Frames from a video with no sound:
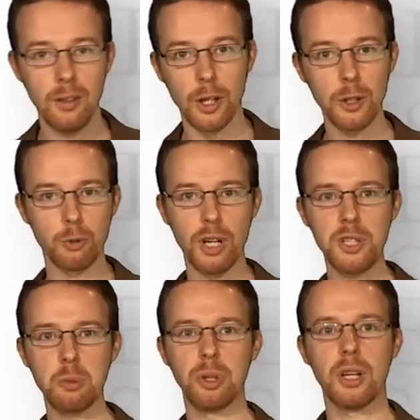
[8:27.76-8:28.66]
learned
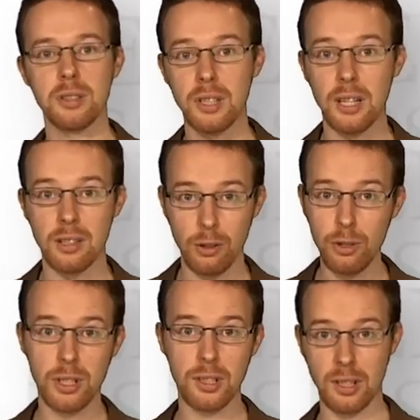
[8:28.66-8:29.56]
Russian because it had
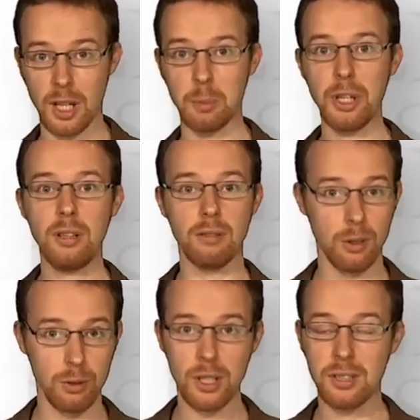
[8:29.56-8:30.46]
not just an army and
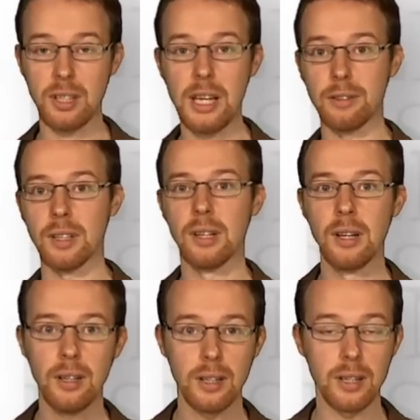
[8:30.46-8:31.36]
not just a navy.
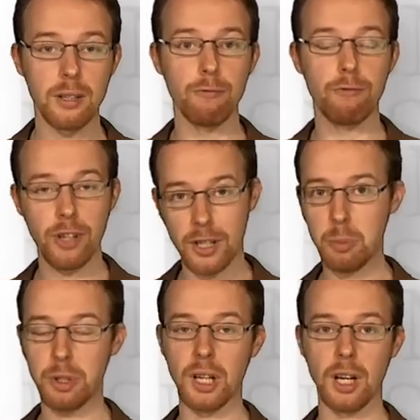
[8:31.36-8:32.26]
It had a
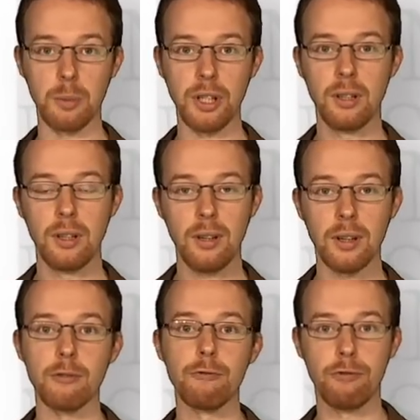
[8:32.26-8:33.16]
very big army
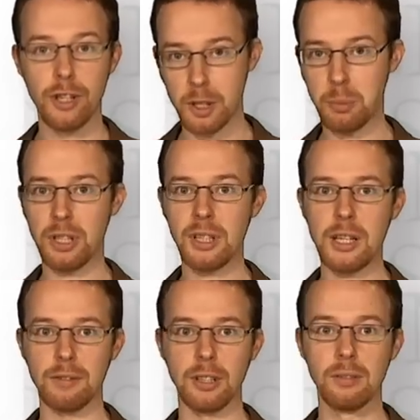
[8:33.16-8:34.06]
and a very big
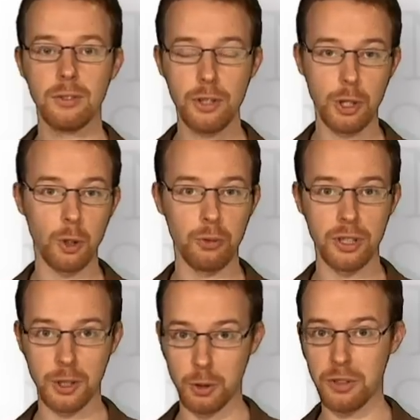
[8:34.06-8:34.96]
navy to show
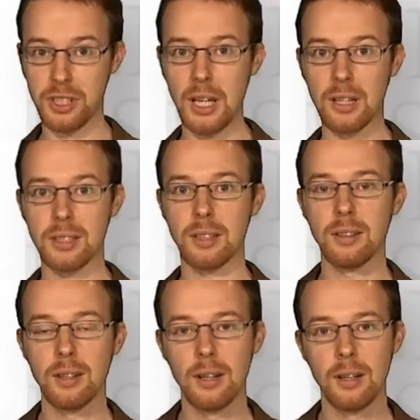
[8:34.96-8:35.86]
for its universality.
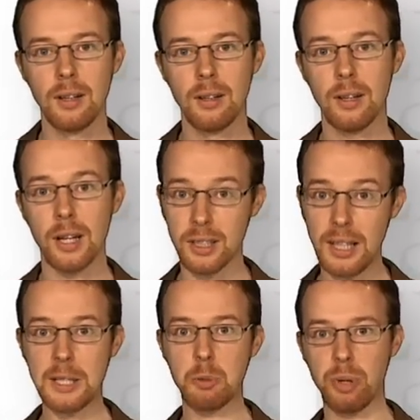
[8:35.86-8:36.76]
And
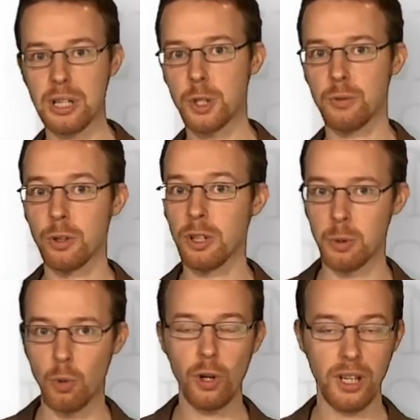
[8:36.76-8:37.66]
it had a bunch of
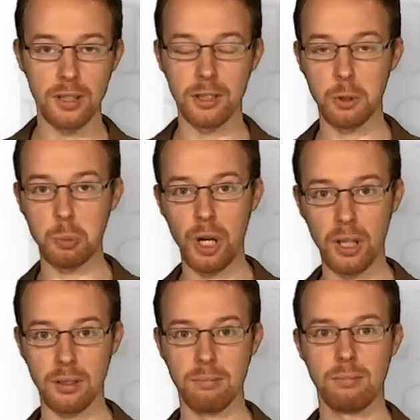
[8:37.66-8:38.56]
nuclear warheads into the
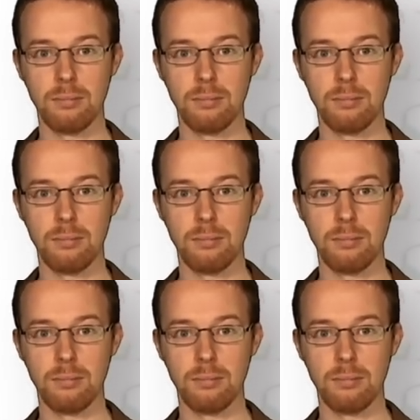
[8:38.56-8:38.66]
bargain.